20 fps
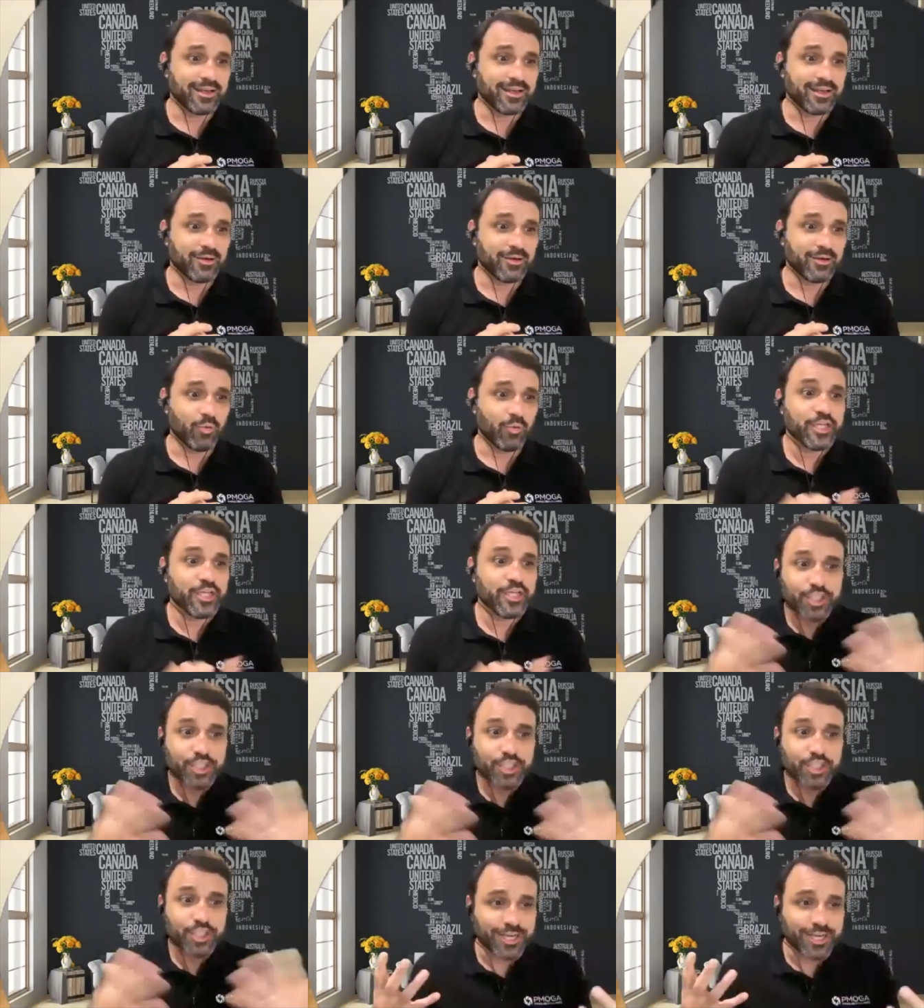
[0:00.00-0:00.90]
wish
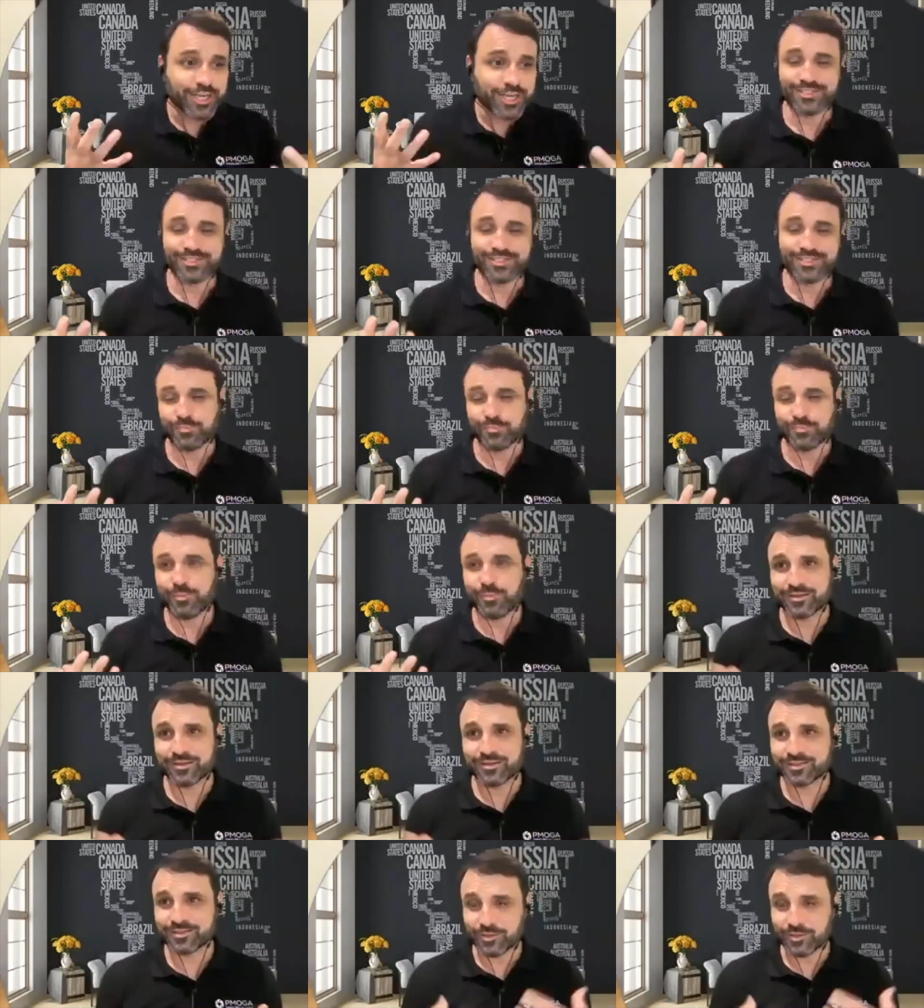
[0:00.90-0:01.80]
at this moment,
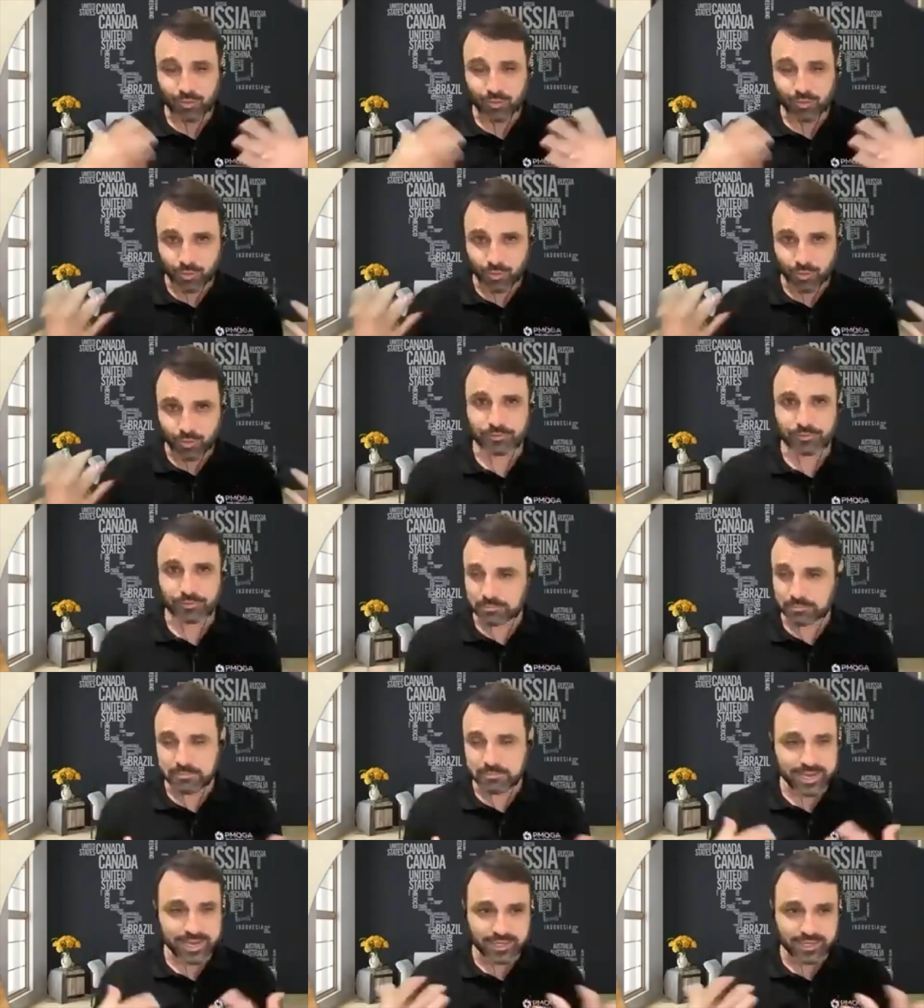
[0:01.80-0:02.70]
many
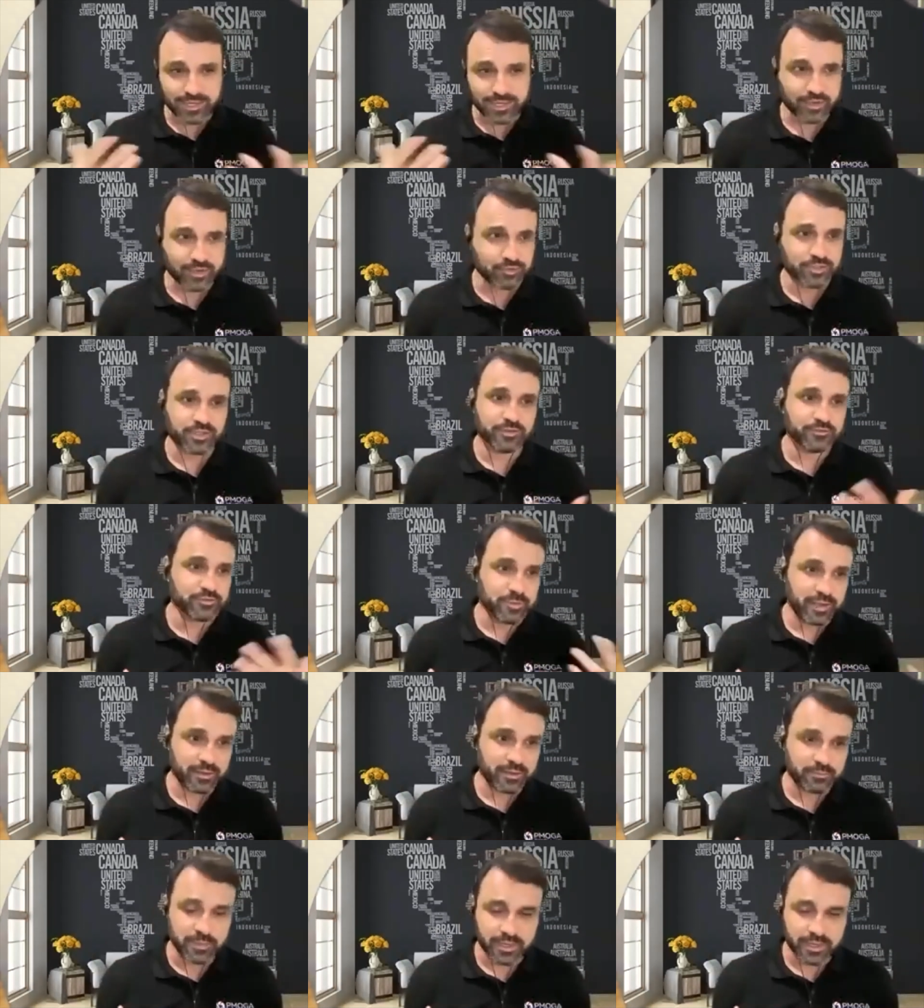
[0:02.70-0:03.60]
executives, many
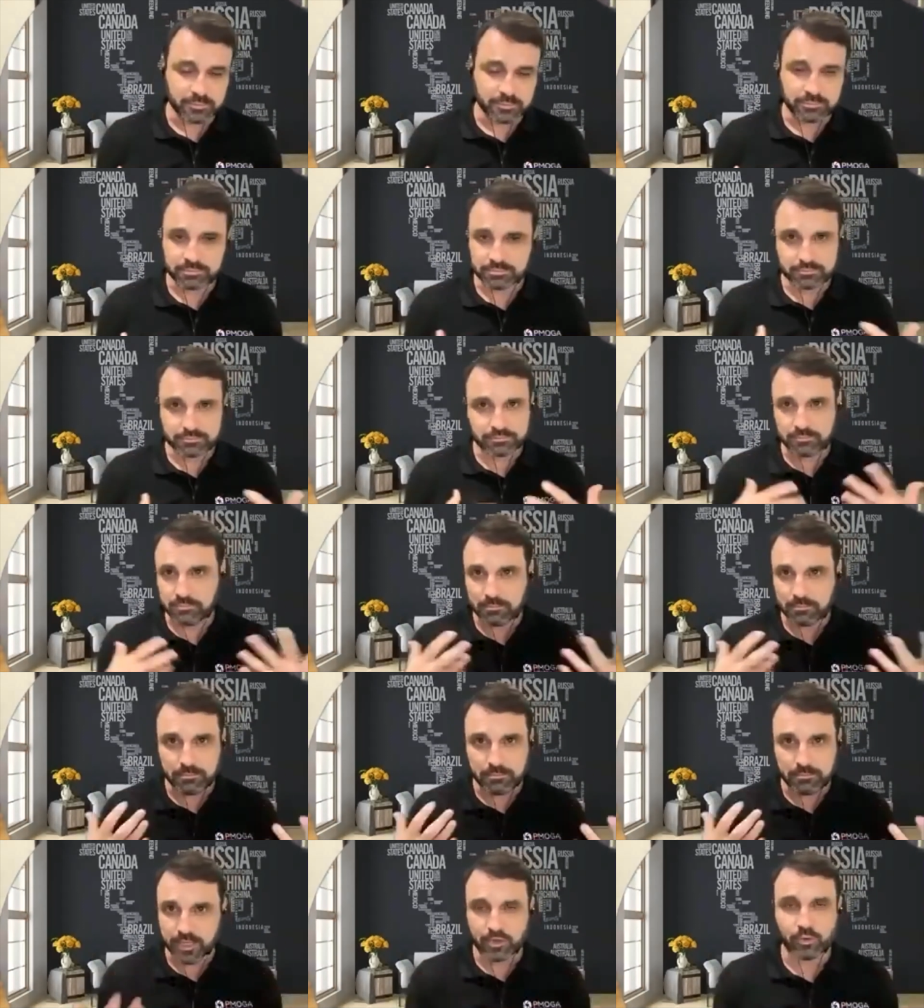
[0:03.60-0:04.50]
middle
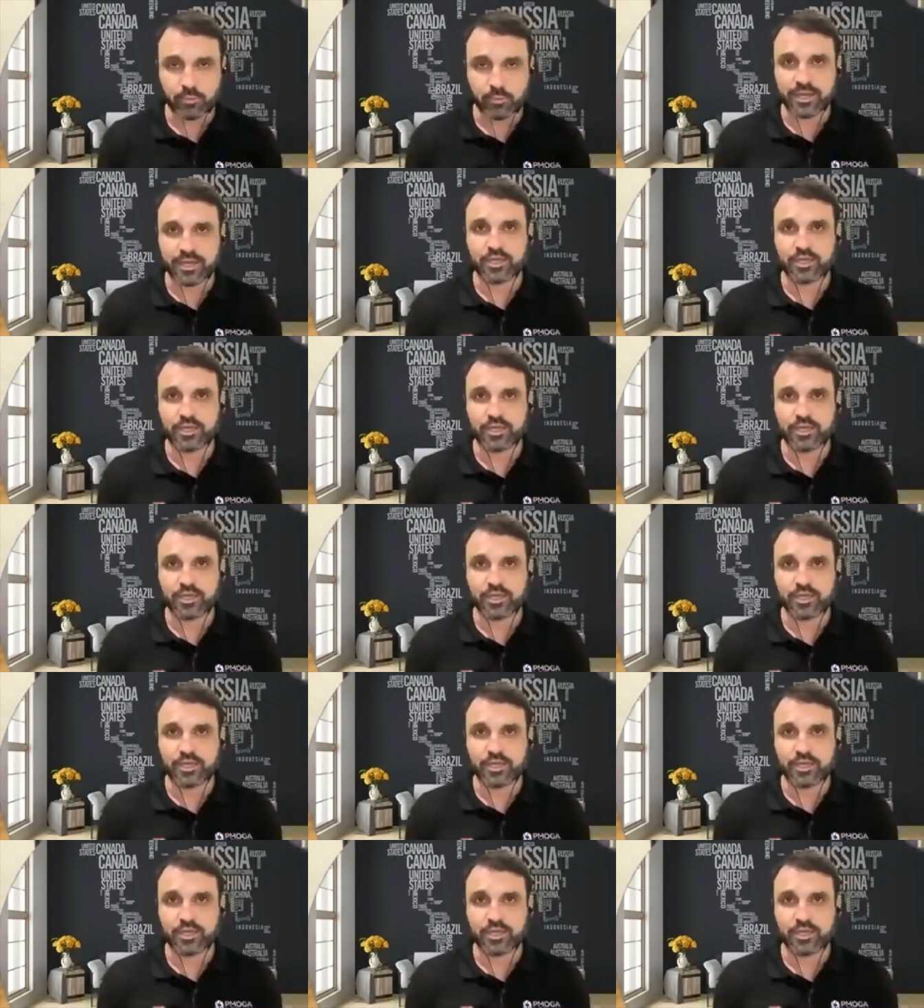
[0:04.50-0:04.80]
managers,